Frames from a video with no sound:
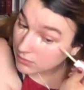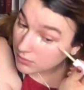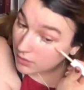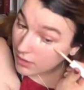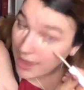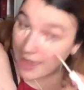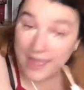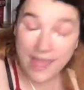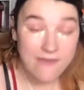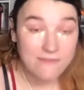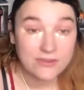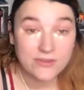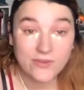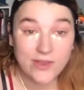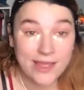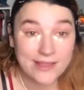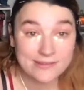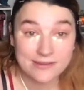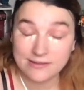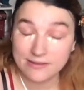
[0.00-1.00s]
I haven't even
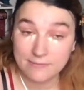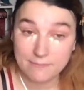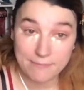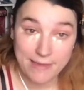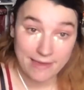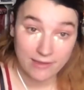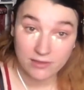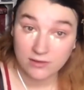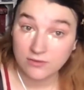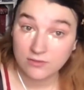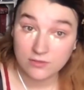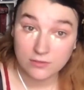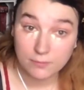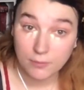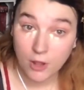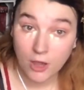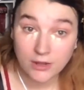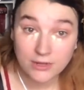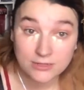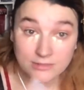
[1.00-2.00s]
had to dip back into the
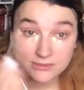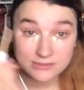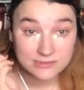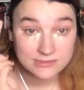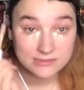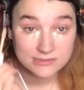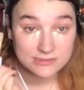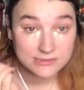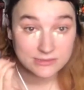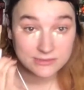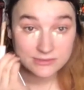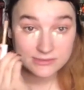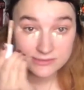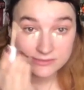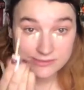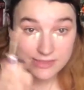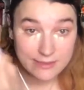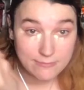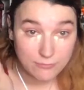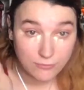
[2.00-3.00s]
product. This is still the
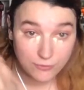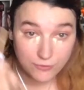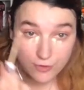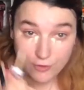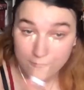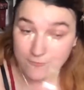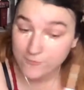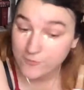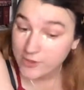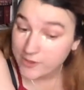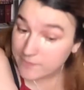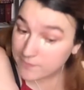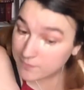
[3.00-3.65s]
same doe foot.